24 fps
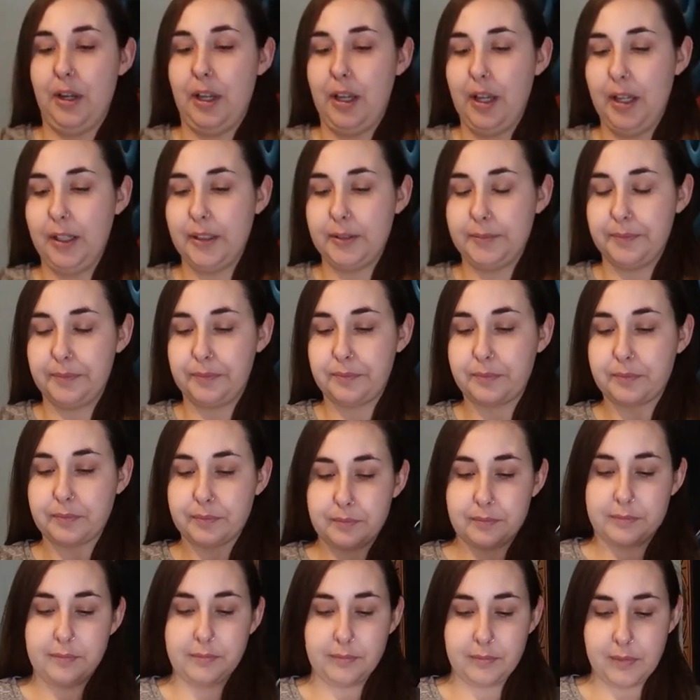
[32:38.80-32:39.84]
Look.
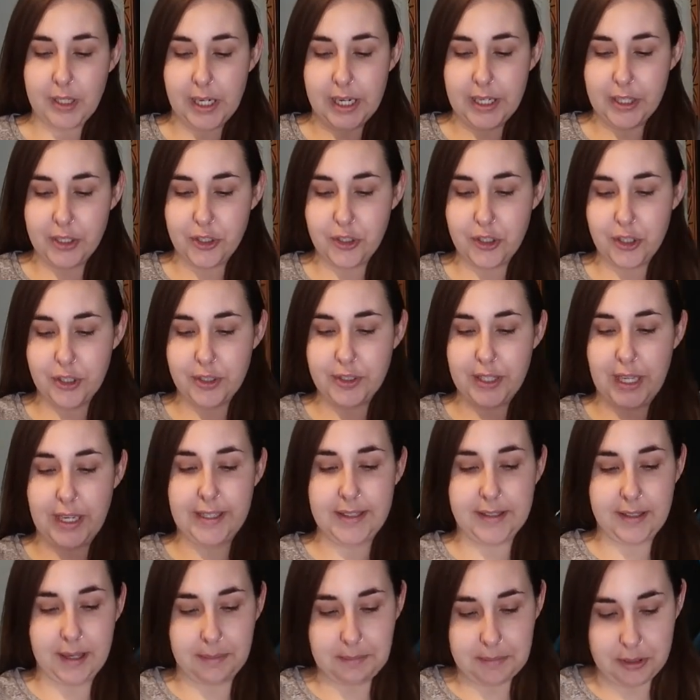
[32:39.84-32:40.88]
It's just a
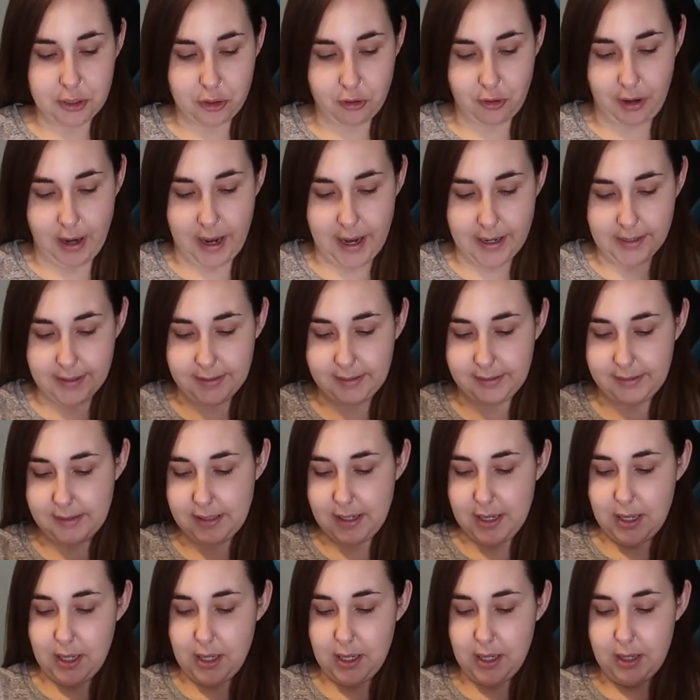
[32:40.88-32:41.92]
summer dress.
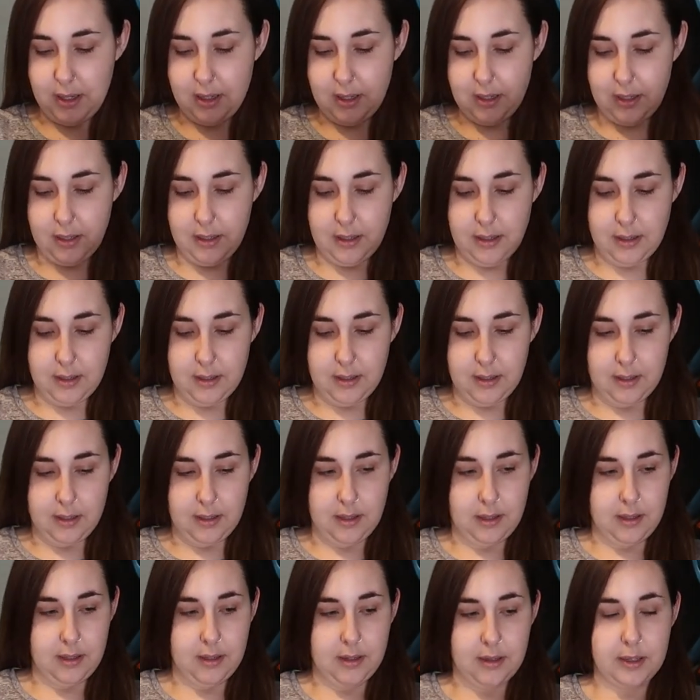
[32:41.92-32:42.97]

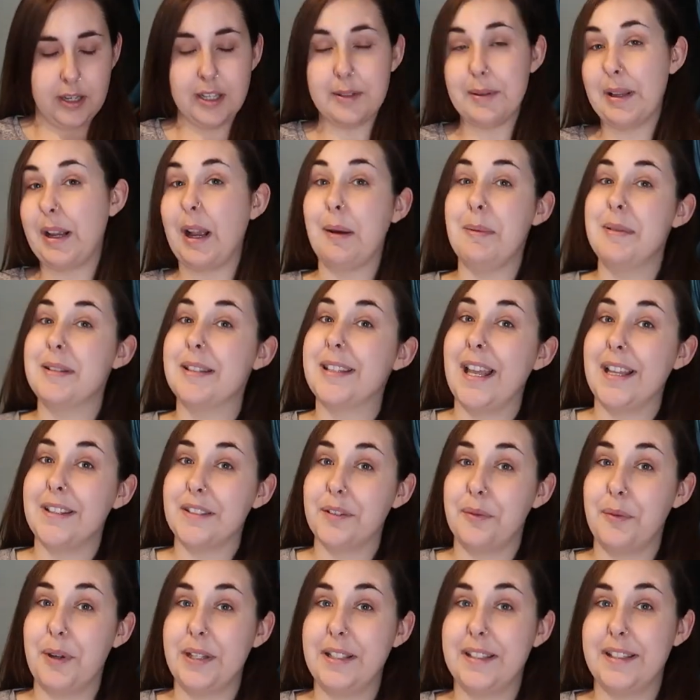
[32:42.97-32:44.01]
Because we're coming to the end
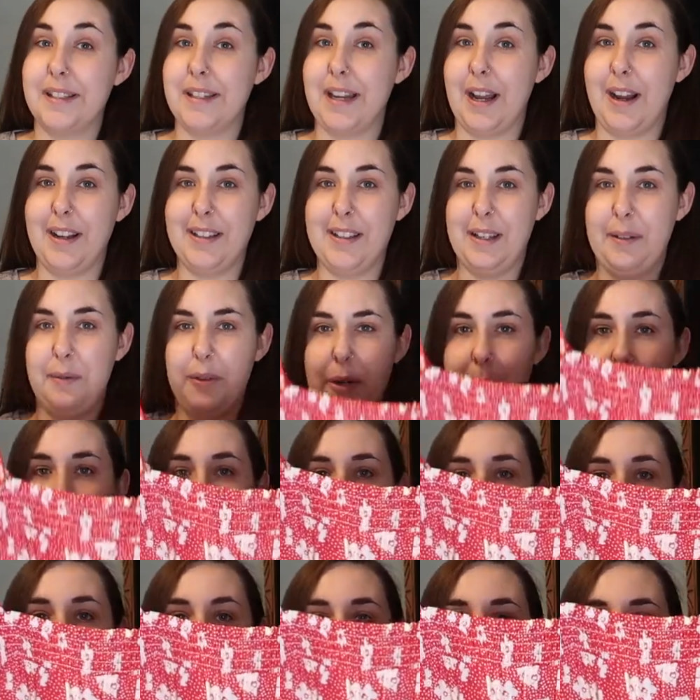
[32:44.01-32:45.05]
of winter now, I didn't want to
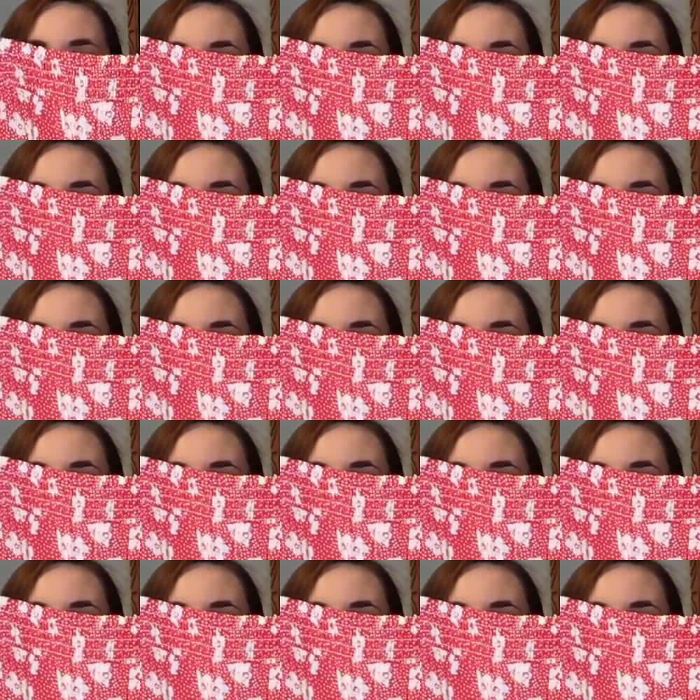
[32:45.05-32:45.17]
buy anything